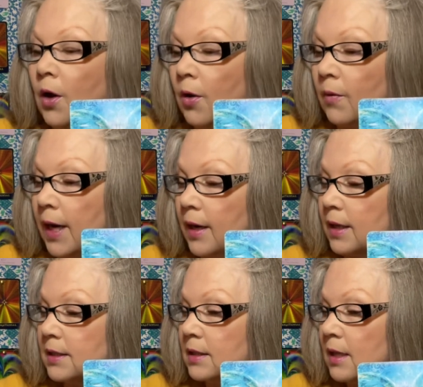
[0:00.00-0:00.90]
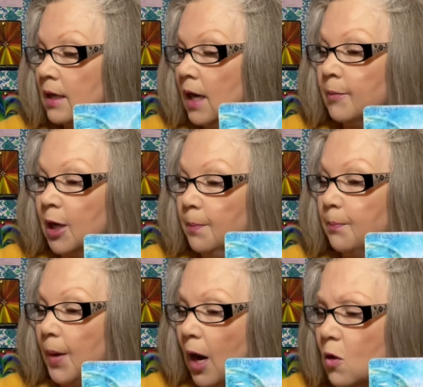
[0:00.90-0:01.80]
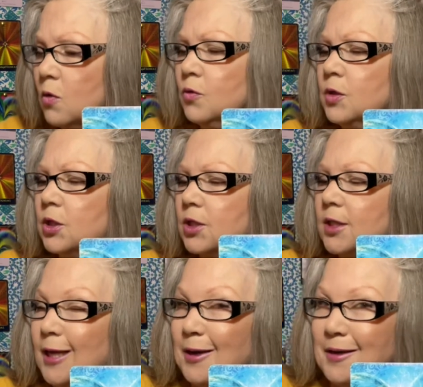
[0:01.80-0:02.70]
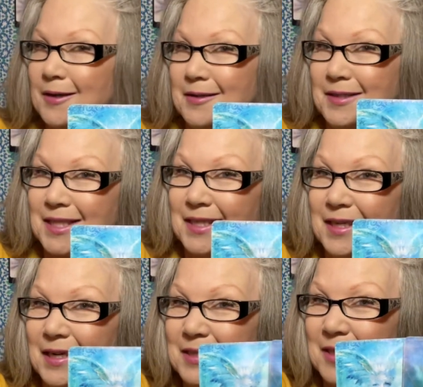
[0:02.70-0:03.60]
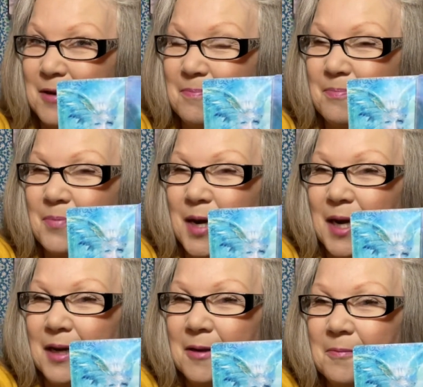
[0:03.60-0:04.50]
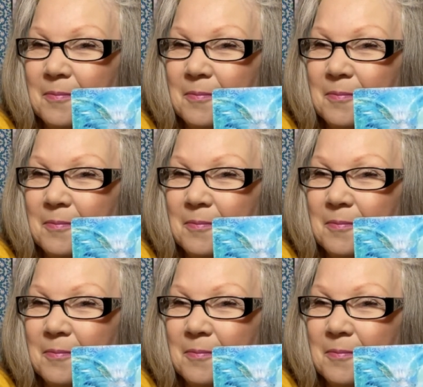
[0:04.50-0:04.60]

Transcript: All right, guys, I'm gonna bounce. I'll see you next time. Bye.